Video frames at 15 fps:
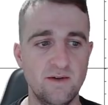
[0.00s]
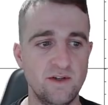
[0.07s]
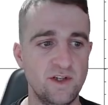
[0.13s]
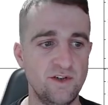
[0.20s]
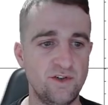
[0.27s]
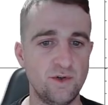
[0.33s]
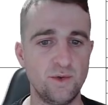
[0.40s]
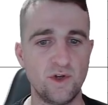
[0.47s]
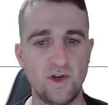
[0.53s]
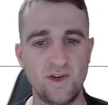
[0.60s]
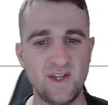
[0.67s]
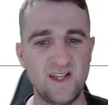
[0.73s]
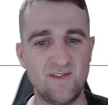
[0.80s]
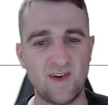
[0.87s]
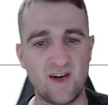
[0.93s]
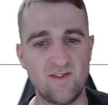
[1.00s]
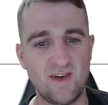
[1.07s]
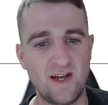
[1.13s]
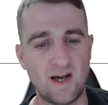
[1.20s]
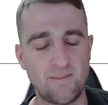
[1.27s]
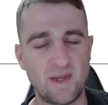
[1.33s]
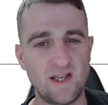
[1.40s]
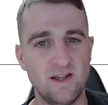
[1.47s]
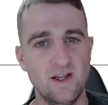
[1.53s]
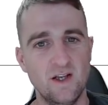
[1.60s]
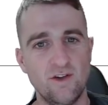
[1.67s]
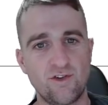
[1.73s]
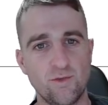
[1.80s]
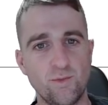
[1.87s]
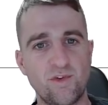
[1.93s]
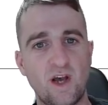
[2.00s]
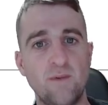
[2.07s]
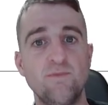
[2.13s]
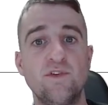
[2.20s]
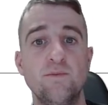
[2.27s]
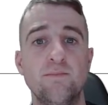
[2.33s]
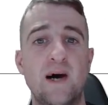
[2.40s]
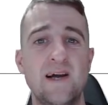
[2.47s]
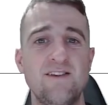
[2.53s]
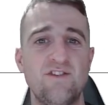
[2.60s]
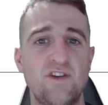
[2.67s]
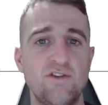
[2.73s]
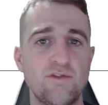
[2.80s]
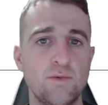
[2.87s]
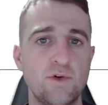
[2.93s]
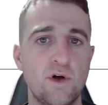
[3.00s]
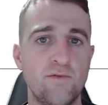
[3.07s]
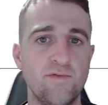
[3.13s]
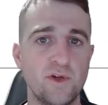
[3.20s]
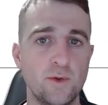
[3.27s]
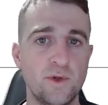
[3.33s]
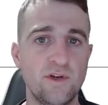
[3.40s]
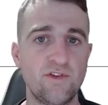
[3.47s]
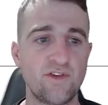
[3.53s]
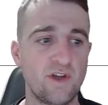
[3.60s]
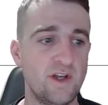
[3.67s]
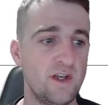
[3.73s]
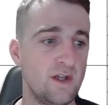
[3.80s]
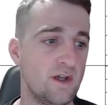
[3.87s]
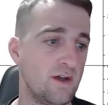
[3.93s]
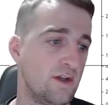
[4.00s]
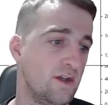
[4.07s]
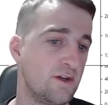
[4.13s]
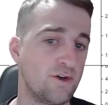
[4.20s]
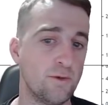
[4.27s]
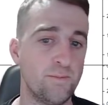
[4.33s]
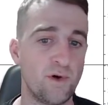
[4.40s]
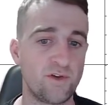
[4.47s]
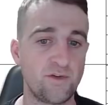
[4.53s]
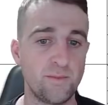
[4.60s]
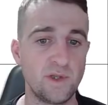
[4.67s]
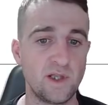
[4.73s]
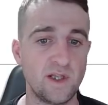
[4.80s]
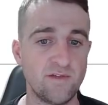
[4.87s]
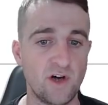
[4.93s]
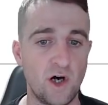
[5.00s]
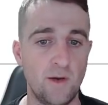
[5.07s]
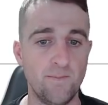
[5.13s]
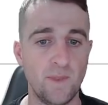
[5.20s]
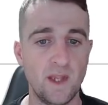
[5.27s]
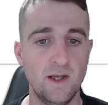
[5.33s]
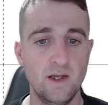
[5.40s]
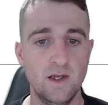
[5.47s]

You do not need that there. I mean, sometimes you might see some confluence and you could possibly leave it on,